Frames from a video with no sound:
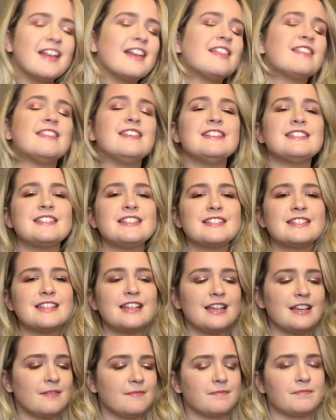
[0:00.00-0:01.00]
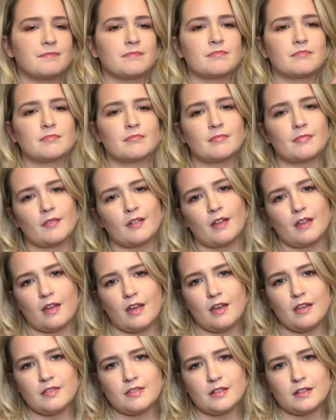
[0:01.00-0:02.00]
This is
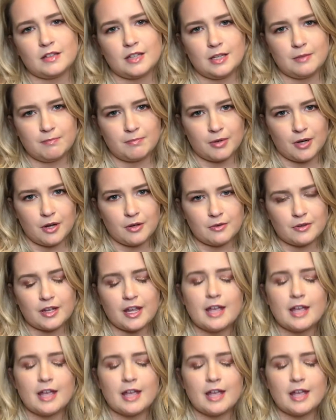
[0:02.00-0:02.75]
and the lid broke.